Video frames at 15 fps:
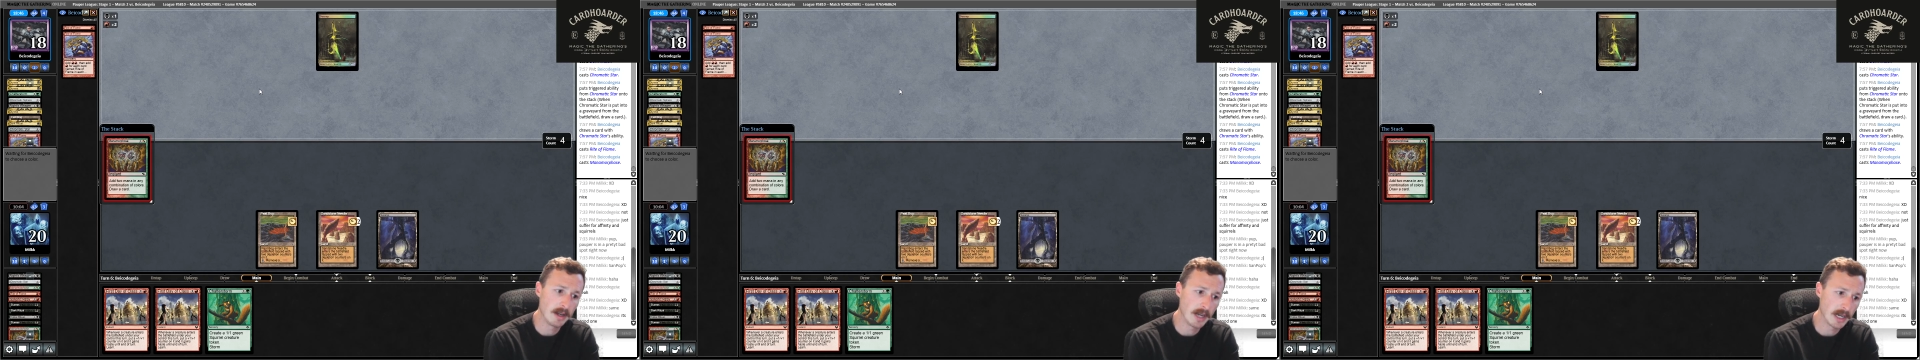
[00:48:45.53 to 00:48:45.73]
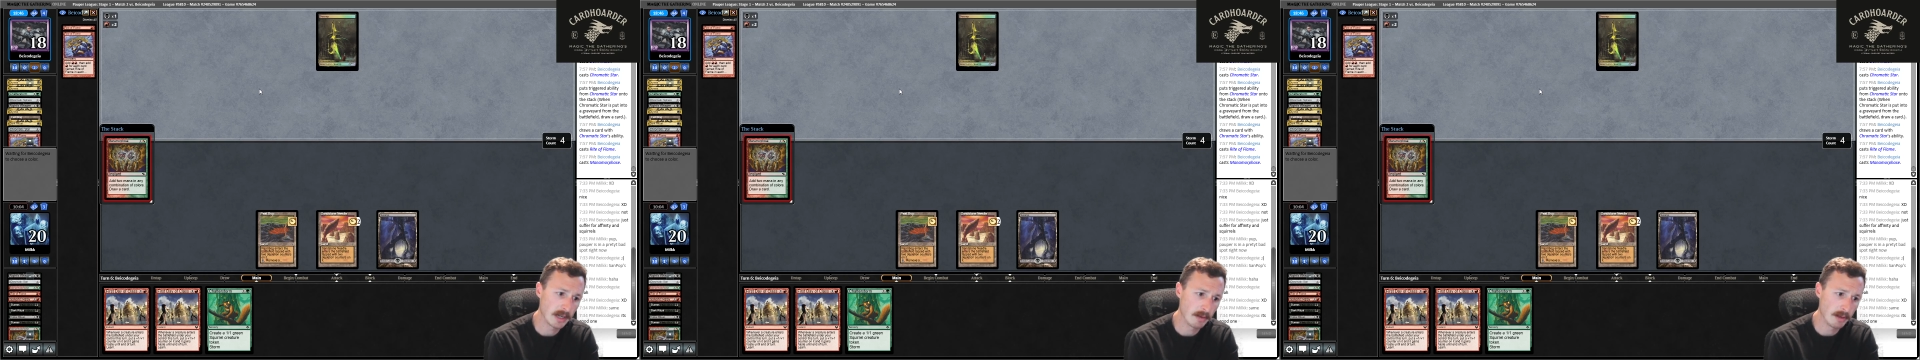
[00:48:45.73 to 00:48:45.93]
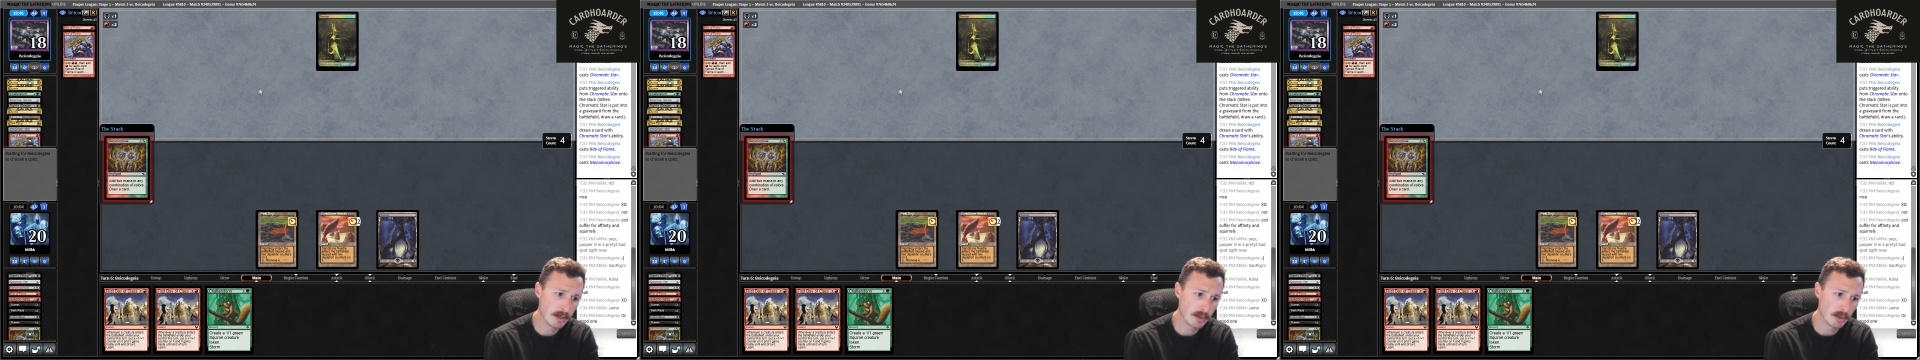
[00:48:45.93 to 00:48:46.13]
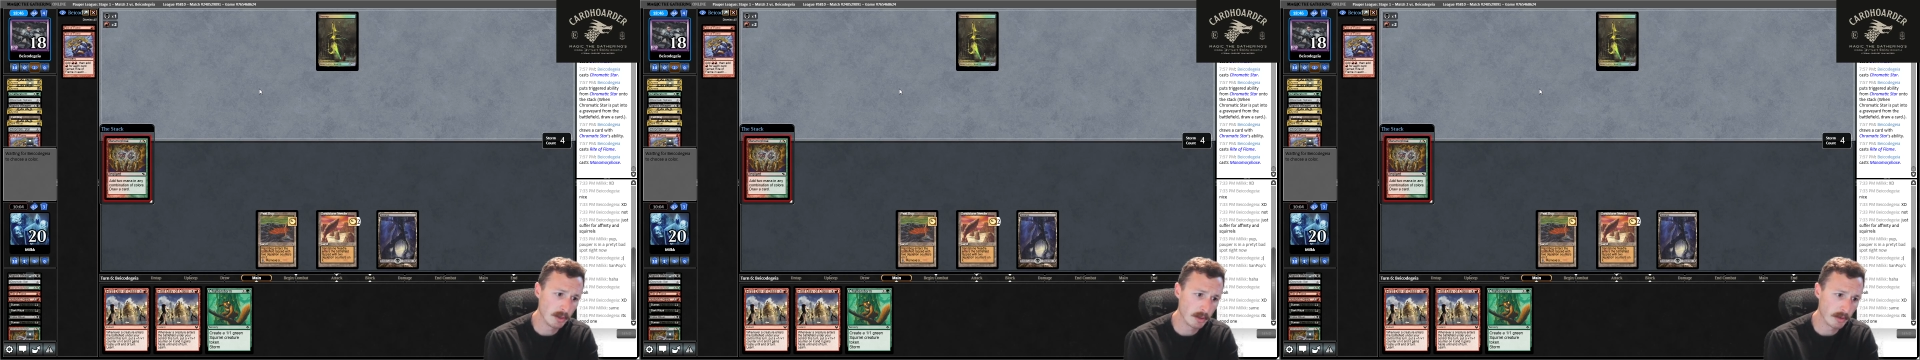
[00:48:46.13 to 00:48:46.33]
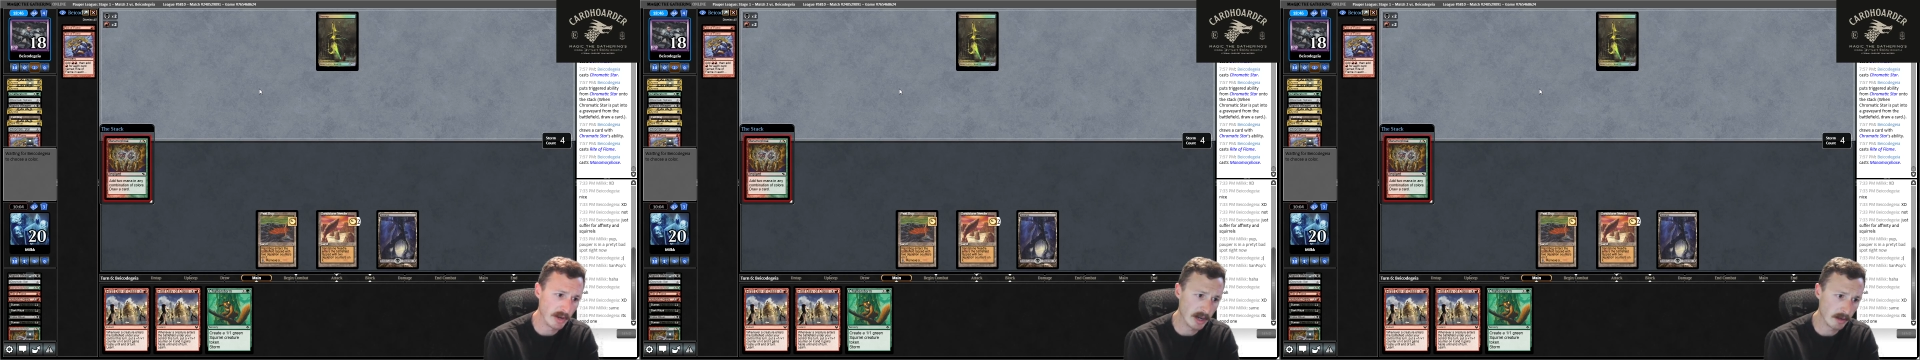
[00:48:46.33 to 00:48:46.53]
Echoing Truth
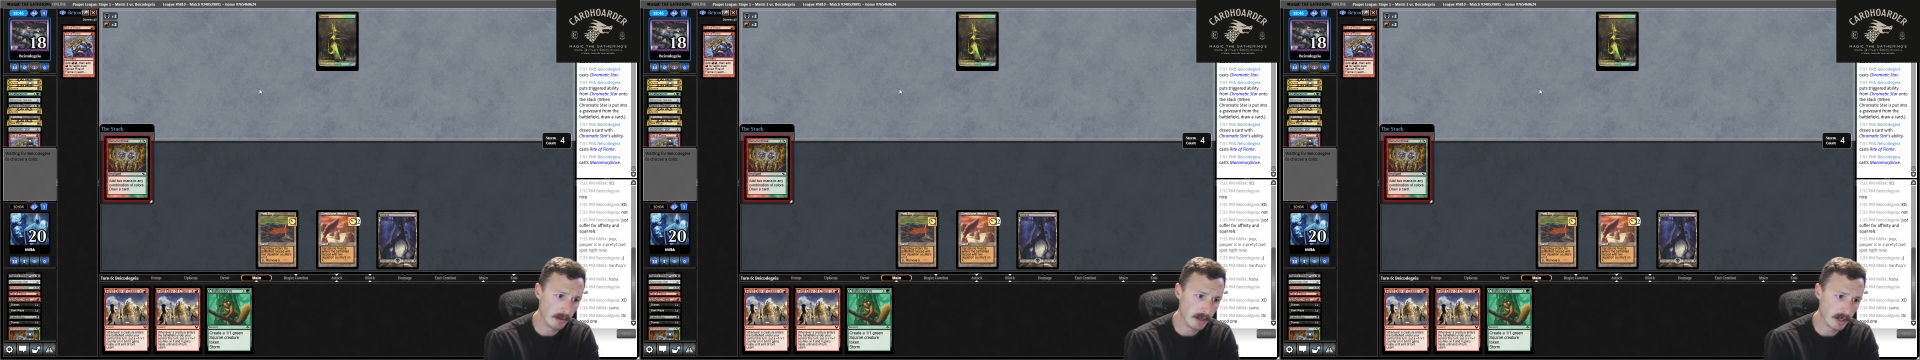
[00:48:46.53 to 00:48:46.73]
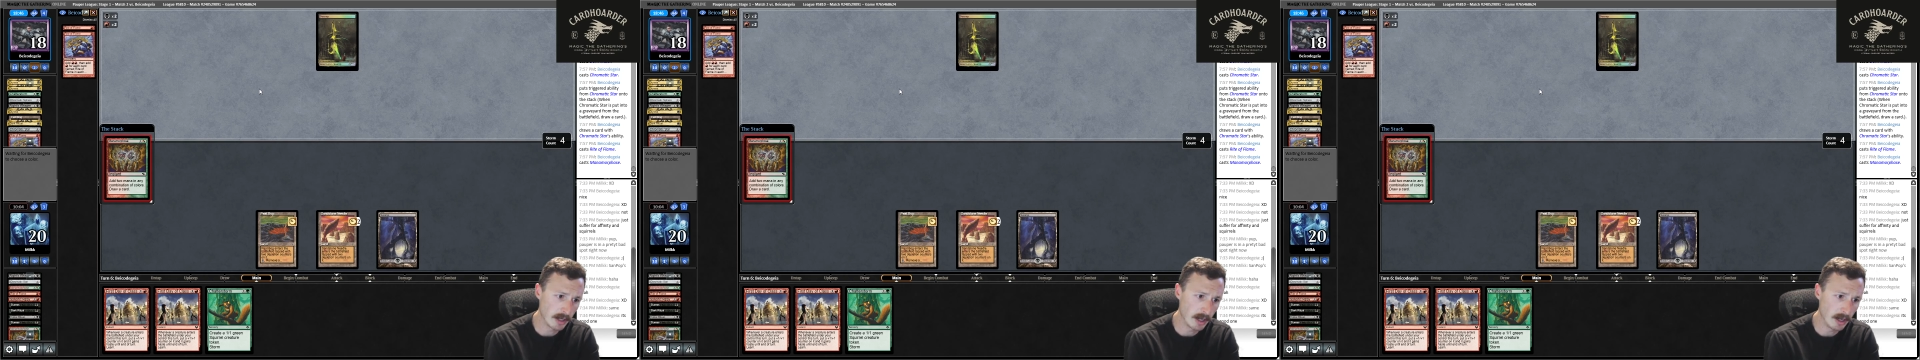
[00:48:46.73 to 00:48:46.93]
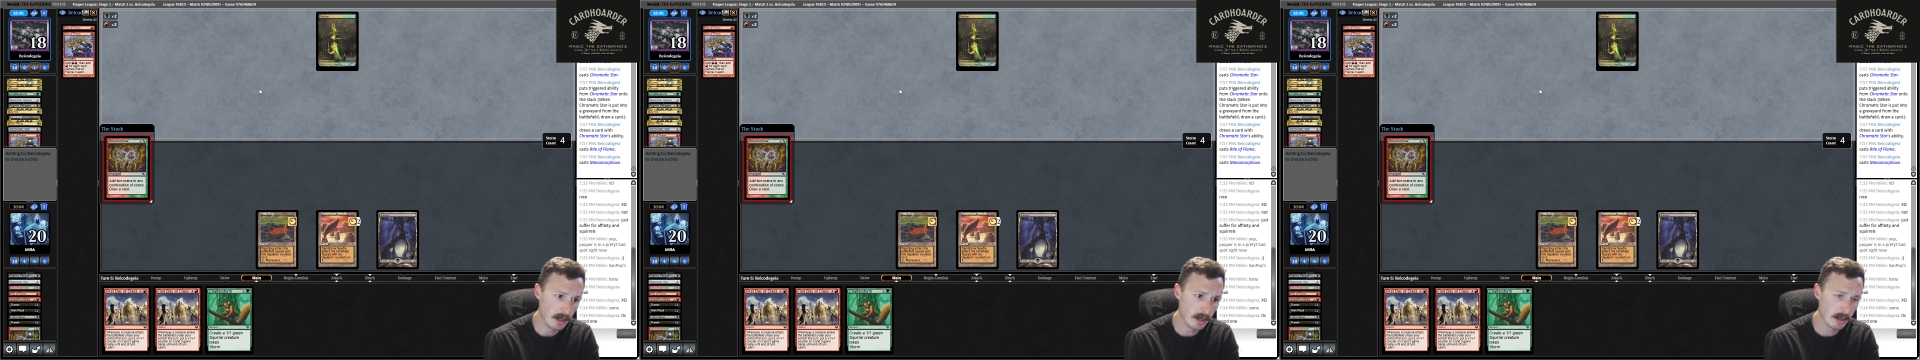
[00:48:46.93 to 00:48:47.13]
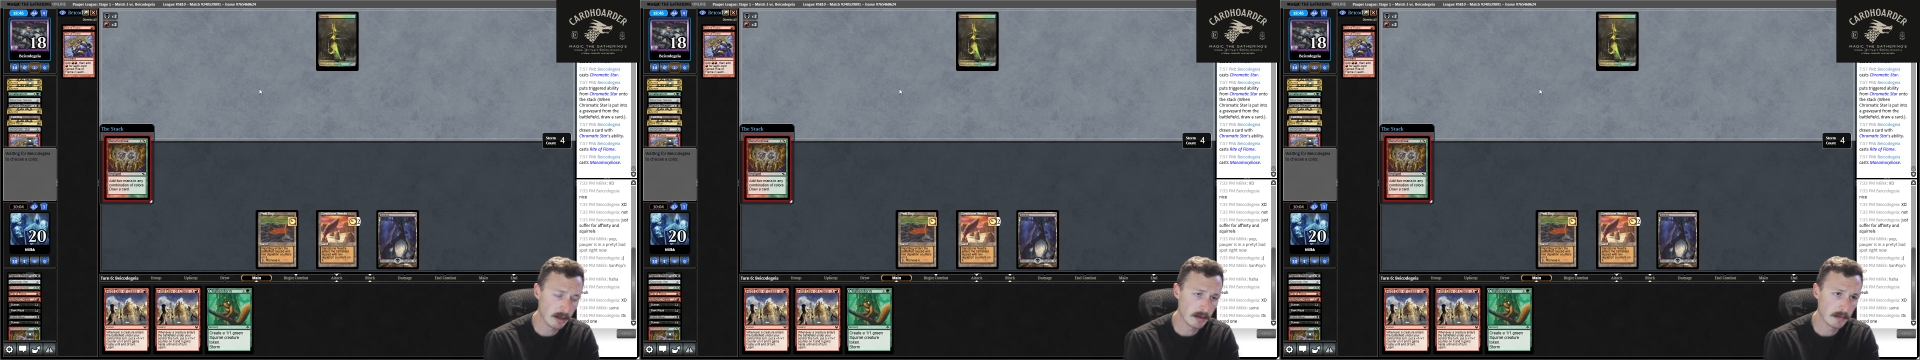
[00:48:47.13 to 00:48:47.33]
or Echoing Decay.